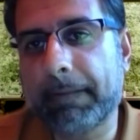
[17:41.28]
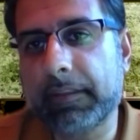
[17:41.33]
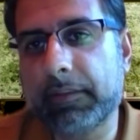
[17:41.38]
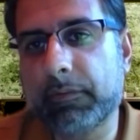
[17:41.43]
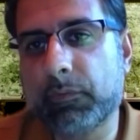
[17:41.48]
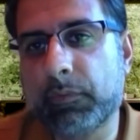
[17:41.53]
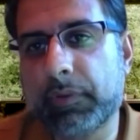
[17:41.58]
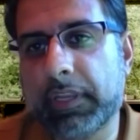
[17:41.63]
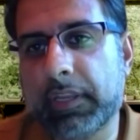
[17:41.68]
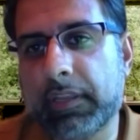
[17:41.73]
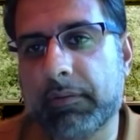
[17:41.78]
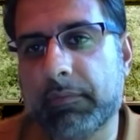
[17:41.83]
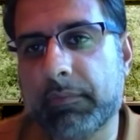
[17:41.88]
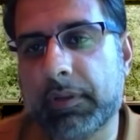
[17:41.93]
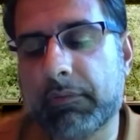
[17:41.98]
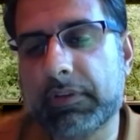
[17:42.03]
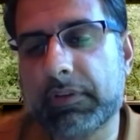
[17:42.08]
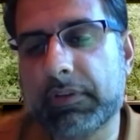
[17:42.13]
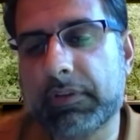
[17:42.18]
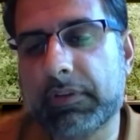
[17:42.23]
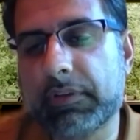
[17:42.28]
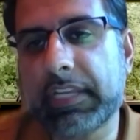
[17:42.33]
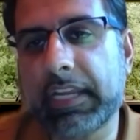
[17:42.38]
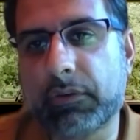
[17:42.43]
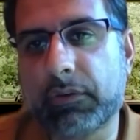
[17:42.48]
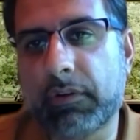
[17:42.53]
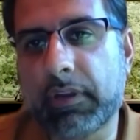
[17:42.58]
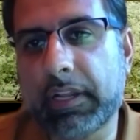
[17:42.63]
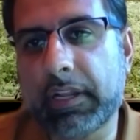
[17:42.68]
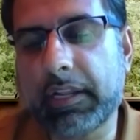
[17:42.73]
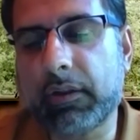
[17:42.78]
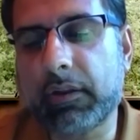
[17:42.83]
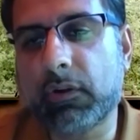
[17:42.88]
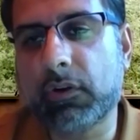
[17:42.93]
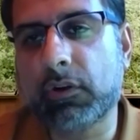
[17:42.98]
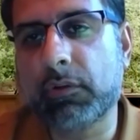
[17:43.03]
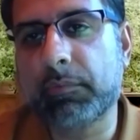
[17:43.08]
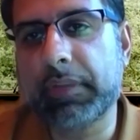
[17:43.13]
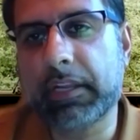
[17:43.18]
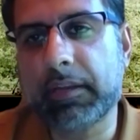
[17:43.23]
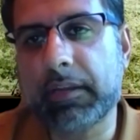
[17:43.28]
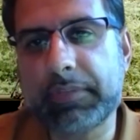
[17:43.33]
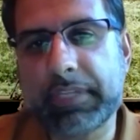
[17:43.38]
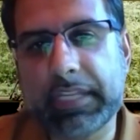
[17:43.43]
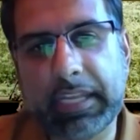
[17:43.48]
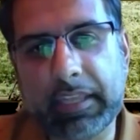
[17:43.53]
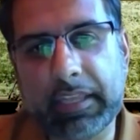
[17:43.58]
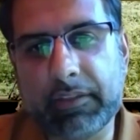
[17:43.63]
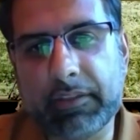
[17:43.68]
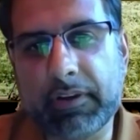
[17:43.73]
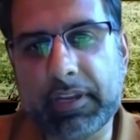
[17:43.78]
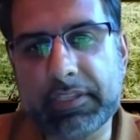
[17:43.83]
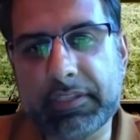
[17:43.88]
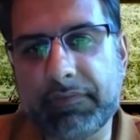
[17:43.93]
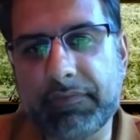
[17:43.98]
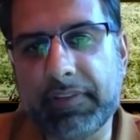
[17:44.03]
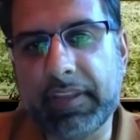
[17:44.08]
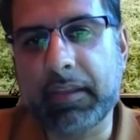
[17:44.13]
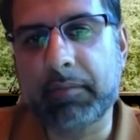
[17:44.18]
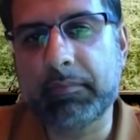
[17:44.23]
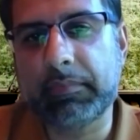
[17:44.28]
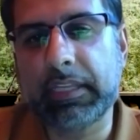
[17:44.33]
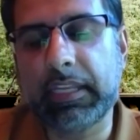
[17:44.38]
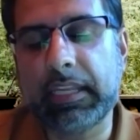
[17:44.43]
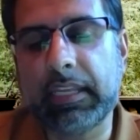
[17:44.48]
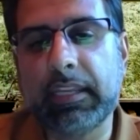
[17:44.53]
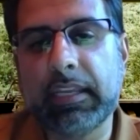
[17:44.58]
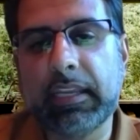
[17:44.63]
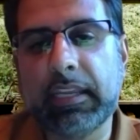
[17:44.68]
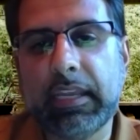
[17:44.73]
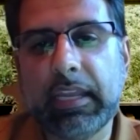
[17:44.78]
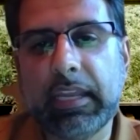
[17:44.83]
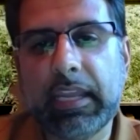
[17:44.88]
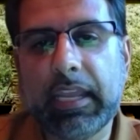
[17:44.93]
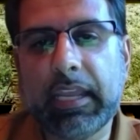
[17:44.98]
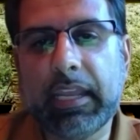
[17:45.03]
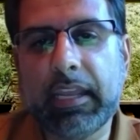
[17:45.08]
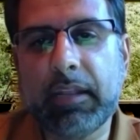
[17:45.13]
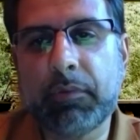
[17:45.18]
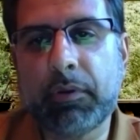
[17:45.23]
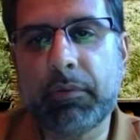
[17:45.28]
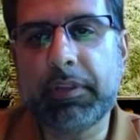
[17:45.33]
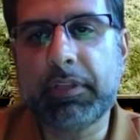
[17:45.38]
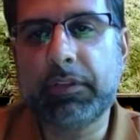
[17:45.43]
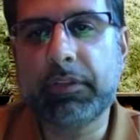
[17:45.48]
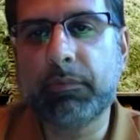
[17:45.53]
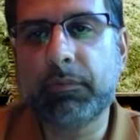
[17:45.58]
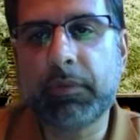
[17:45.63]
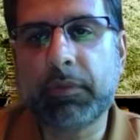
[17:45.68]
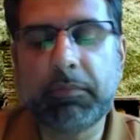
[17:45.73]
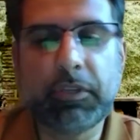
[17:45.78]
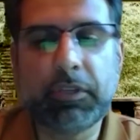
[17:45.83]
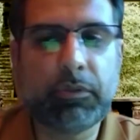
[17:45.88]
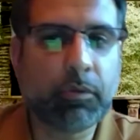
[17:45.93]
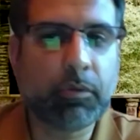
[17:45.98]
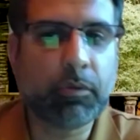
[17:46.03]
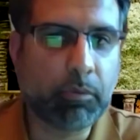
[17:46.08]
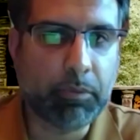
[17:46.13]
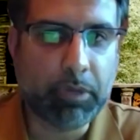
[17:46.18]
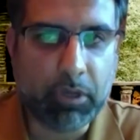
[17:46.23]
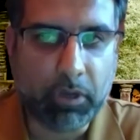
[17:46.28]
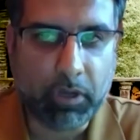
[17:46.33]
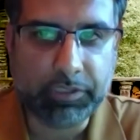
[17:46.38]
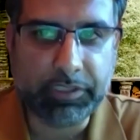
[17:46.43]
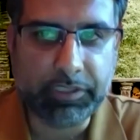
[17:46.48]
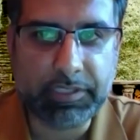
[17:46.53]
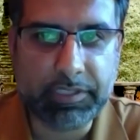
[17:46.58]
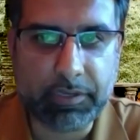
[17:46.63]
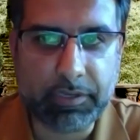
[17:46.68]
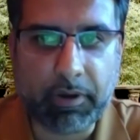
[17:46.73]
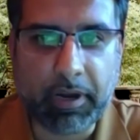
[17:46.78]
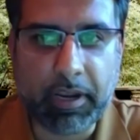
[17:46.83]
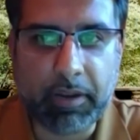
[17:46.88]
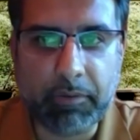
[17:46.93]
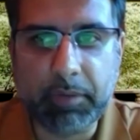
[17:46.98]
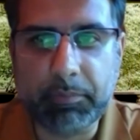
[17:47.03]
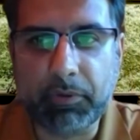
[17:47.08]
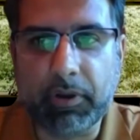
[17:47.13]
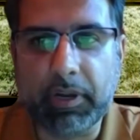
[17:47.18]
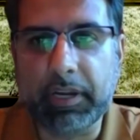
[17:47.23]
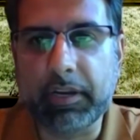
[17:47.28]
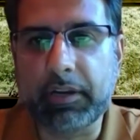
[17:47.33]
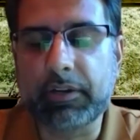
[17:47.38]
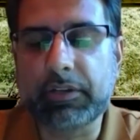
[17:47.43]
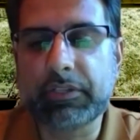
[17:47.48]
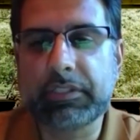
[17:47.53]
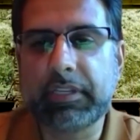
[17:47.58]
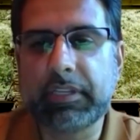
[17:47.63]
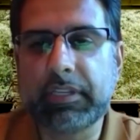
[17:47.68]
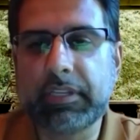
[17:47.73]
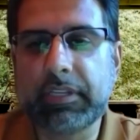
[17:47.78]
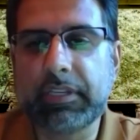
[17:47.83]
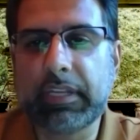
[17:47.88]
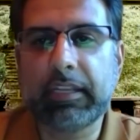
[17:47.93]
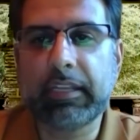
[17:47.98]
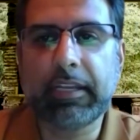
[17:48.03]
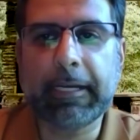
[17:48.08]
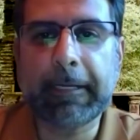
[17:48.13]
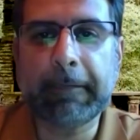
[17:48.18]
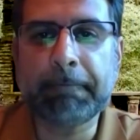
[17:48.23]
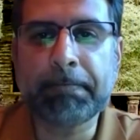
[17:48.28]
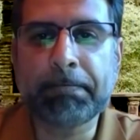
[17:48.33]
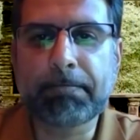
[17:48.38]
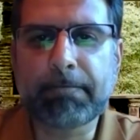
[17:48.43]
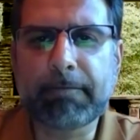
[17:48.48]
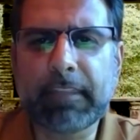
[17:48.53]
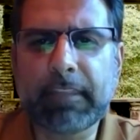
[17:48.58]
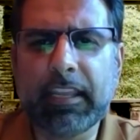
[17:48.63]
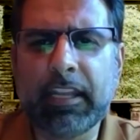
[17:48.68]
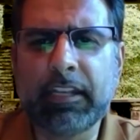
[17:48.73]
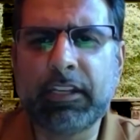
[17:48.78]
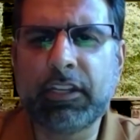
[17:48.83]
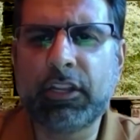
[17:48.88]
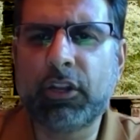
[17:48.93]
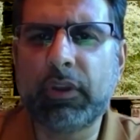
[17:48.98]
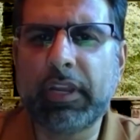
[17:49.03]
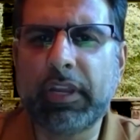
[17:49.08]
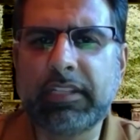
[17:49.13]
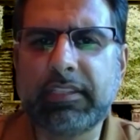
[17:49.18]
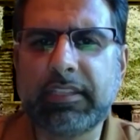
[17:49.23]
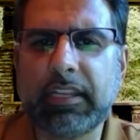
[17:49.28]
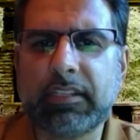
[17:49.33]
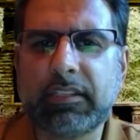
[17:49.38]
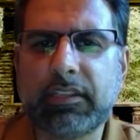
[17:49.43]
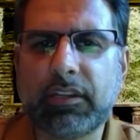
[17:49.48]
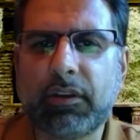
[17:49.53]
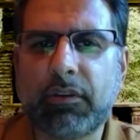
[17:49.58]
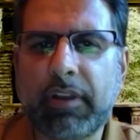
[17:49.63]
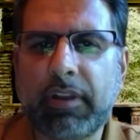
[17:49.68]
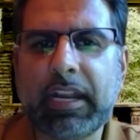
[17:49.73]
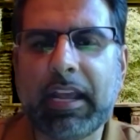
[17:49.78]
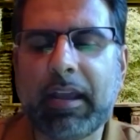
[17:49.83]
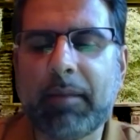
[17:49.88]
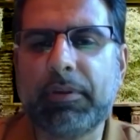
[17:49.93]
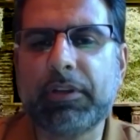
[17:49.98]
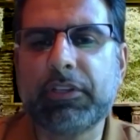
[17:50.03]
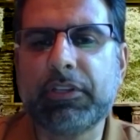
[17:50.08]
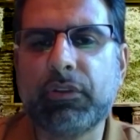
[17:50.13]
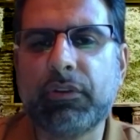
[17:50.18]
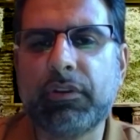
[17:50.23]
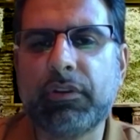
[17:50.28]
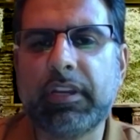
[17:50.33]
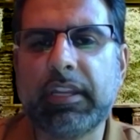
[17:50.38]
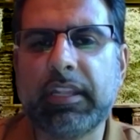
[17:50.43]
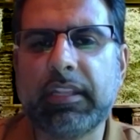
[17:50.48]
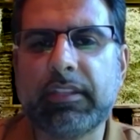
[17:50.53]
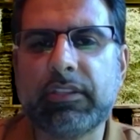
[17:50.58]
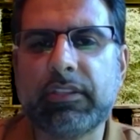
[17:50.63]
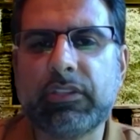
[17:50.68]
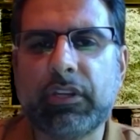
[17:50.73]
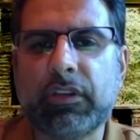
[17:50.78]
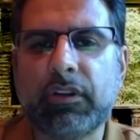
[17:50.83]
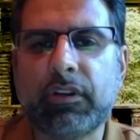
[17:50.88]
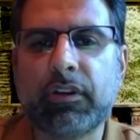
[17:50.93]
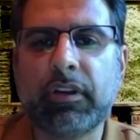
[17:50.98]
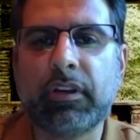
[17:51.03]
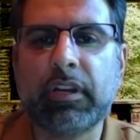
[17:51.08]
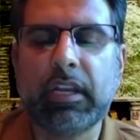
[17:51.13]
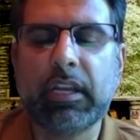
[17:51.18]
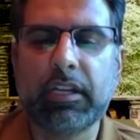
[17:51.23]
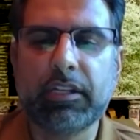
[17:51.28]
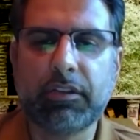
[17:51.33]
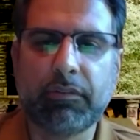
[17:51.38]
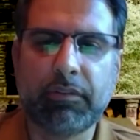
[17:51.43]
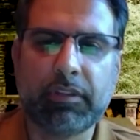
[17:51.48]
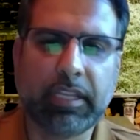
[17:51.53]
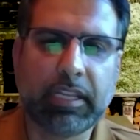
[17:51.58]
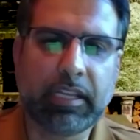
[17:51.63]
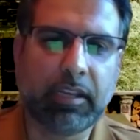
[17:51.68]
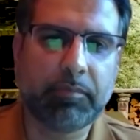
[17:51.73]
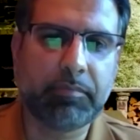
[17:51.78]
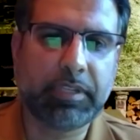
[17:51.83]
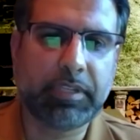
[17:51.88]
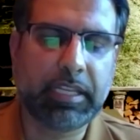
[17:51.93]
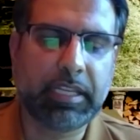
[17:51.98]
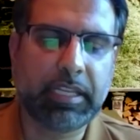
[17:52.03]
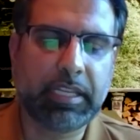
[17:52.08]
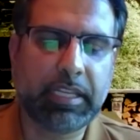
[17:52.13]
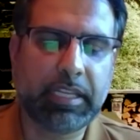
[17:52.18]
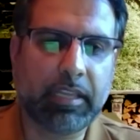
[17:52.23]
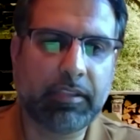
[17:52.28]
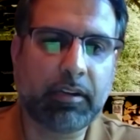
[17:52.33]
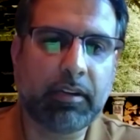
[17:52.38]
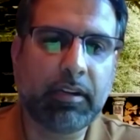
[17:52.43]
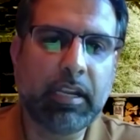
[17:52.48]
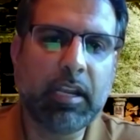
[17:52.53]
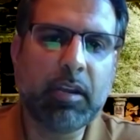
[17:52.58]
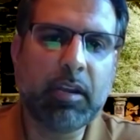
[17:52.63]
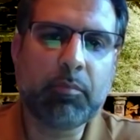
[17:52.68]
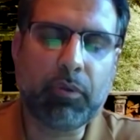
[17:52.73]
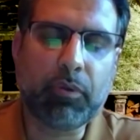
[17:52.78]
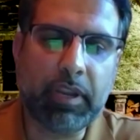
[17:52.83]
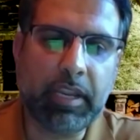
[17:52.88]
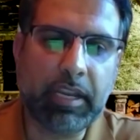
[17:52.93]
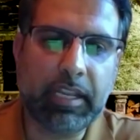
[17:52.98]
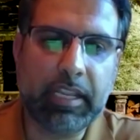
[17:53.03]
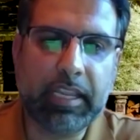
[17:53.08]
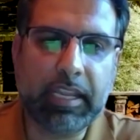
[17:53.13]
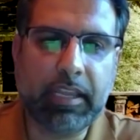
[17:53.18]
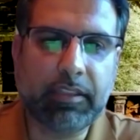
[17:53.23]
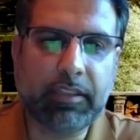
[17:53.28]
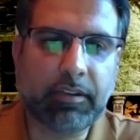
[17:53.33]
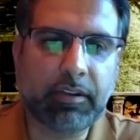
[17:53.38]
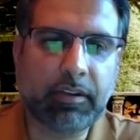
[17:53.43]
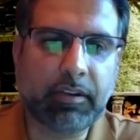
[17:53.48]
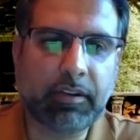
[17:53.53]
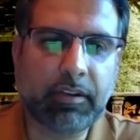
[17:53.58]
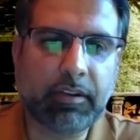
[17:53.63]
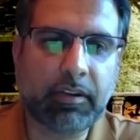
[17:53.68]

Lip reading: We recite the Quran at home. We come together as a family. And what we've been doing, what we call the Tarawih prayers. And you know, it's a great opportunity this year to really come together, pray together,